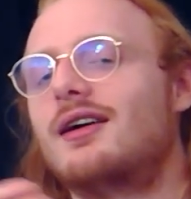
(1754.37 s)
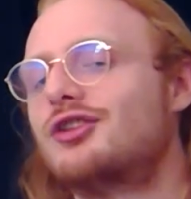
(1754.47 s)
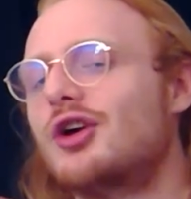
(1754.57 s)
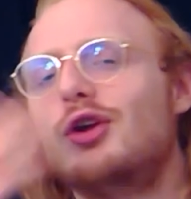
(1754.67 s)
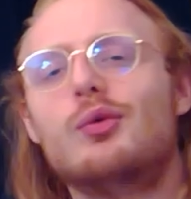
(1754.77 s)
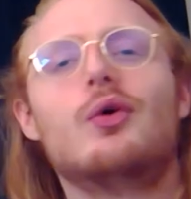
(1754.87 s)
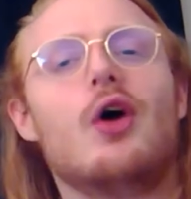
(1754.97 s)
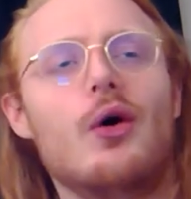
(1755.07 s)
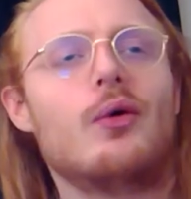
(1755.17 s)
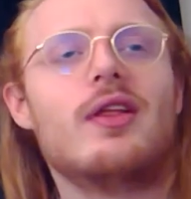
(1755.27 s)
so you will
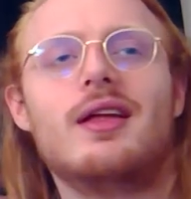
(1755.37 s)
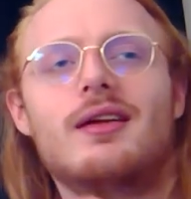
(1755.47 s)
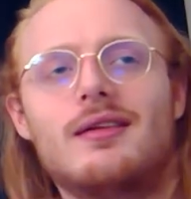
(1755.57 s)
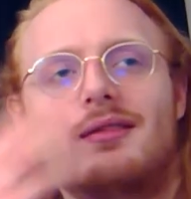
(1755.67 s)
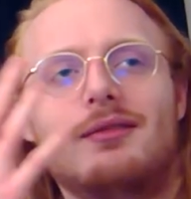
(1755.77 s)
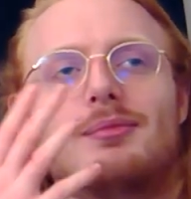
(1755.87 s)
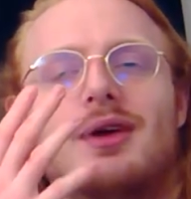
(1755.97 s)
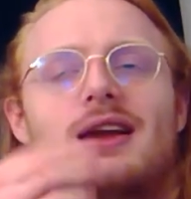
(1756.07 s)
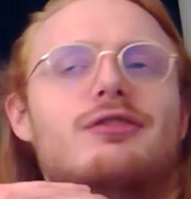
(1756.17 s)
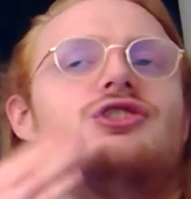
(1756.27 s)
go
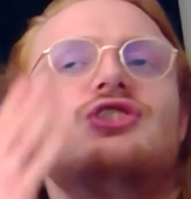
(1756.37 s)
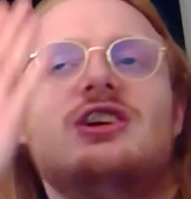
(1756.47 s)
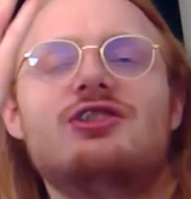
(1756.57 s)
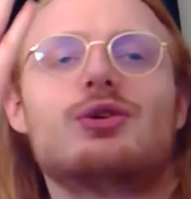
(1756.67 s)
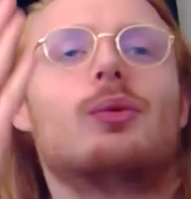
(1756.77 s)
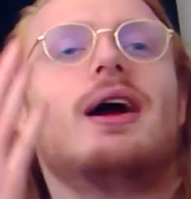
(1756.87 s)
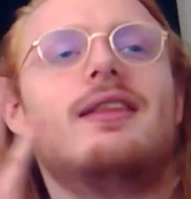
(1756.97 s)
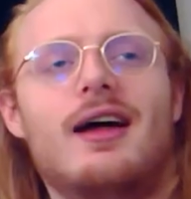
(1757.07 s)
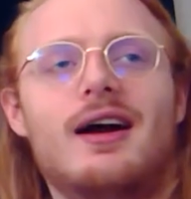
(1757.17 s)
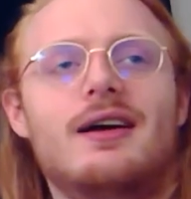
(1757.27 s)
kind of cheat your way
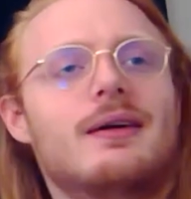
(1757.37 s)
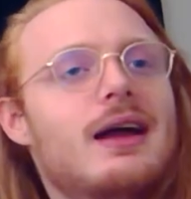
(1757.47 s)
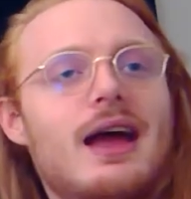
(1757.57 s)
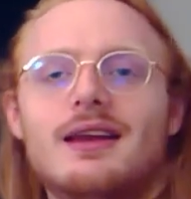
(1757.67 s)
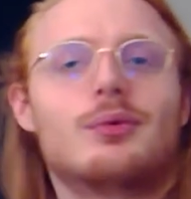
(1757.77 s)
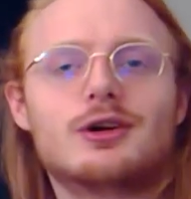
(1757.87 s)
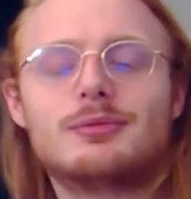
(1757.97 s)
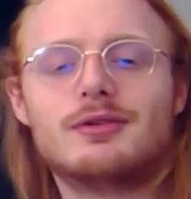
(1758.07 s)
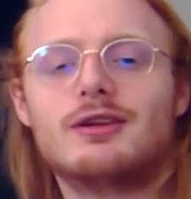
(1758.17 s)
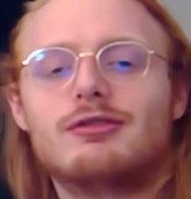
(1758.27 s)
there, and it works
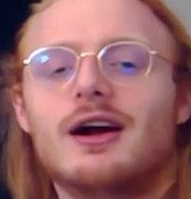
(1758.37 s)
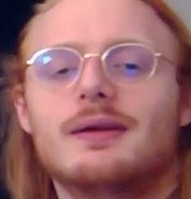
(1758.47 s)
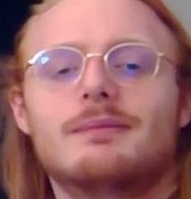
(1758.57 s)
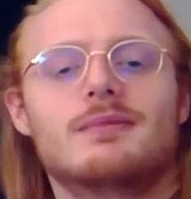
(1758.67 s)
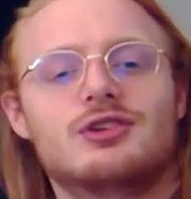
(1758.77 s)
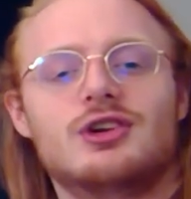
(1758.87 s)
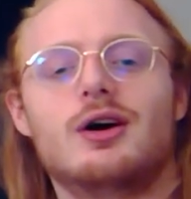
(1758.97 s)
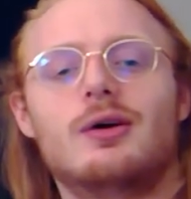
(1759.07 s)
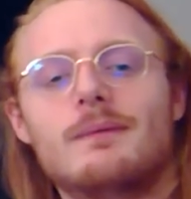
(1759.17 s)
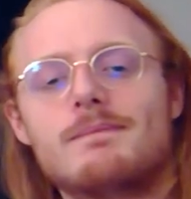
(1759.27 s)
perfectly fine.
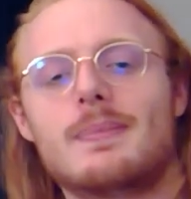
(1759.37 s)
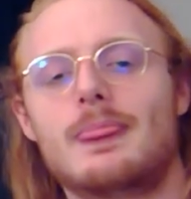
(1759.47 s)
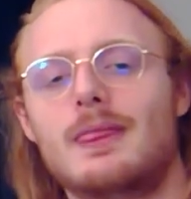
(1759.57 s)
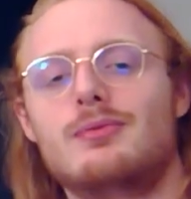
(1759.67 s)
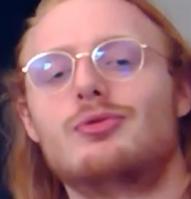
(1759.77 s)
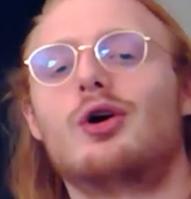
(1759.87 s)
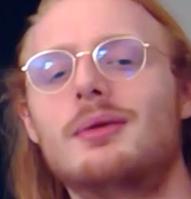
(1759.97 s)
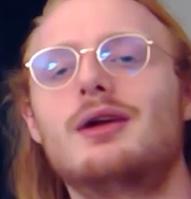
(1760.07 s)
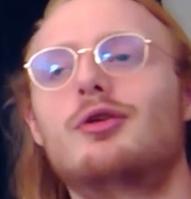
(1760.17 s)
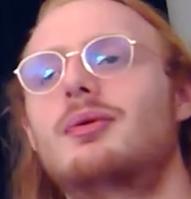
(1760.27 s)
So
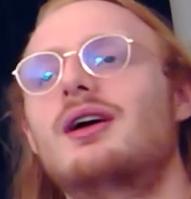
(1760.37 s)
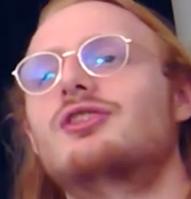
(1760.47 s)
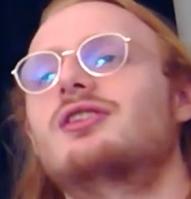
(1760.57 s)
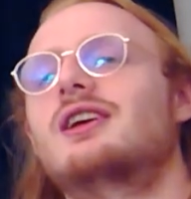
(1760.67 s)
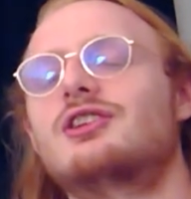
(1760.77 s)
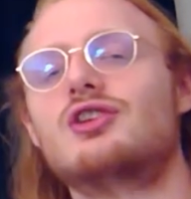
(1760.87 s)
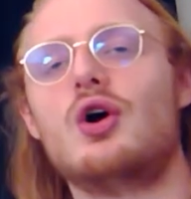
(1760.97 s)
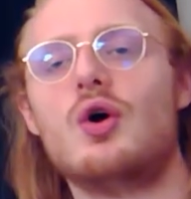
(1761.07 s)
normally you would pronounce it as